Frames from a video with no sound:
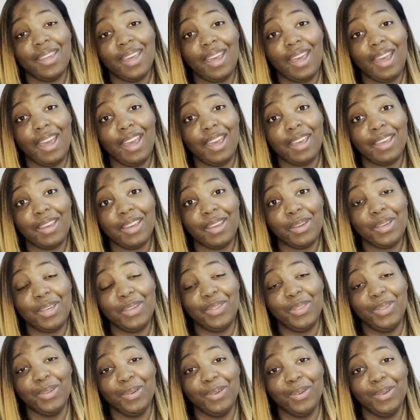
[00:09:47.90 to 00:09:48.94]
I
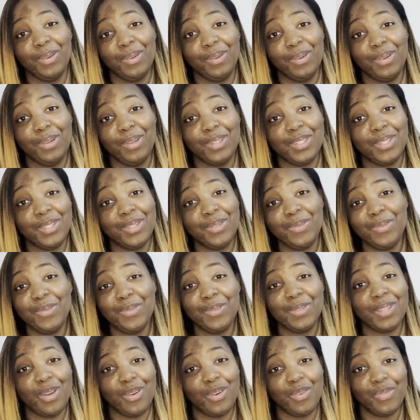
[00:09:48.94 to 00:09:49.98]
either snooze,
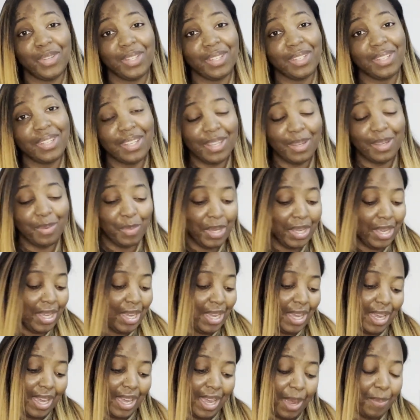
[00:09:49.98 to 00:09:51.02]
I oversleep.
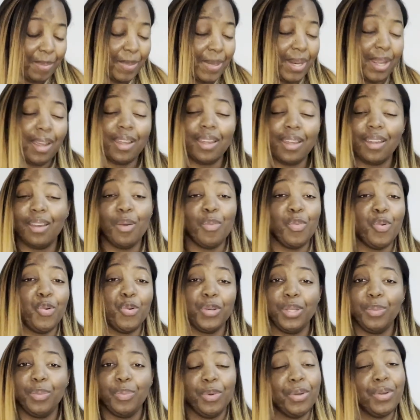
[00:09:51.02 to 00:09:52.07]
I'm not a
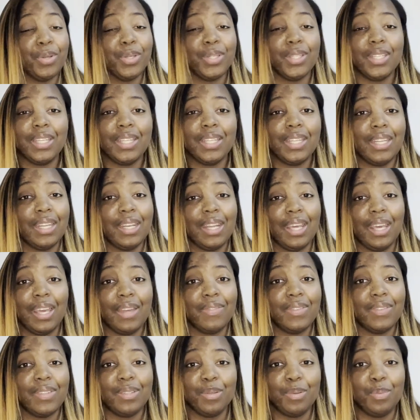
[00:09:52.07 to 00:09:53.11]
morning person, and I have
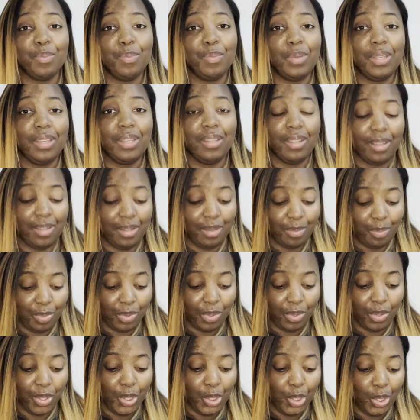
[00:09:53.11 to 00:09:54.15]
to be up
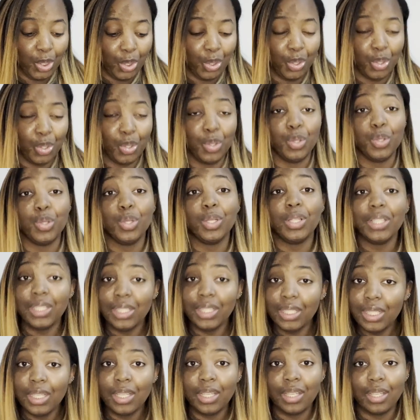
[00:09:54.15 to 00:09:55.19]
early
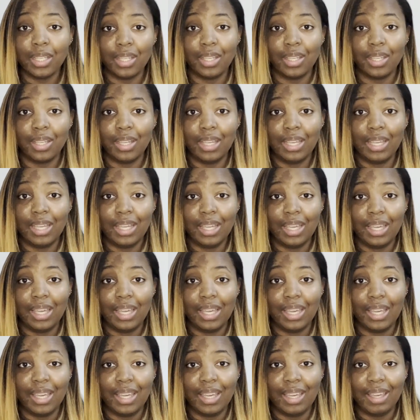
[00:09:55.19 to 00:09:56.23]

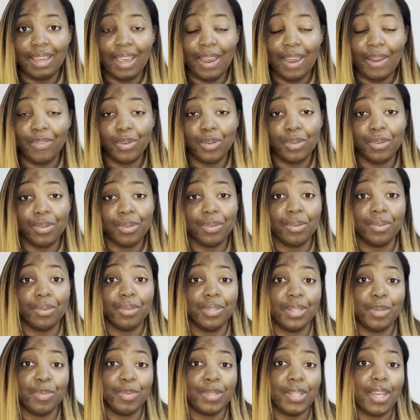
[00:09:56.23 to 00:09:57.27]
after
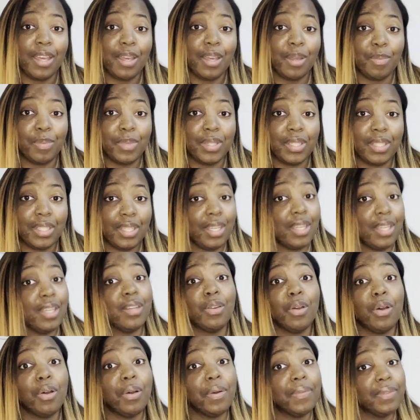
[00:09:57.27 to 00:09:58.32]
sometimes getting
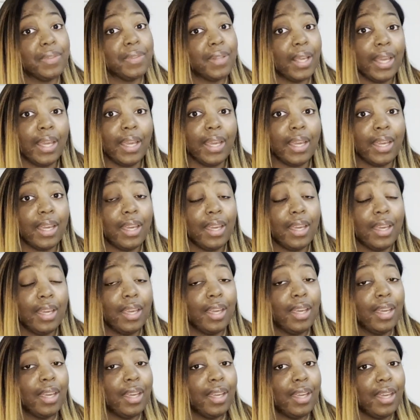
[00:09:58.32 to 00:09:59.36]
off like
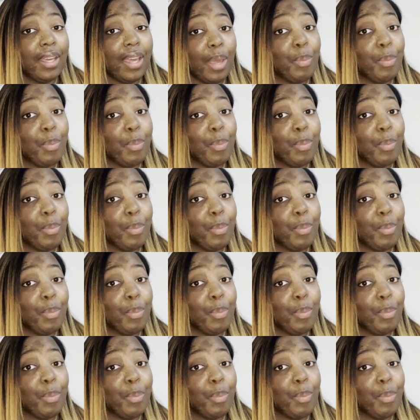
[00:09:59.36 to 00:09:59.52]
at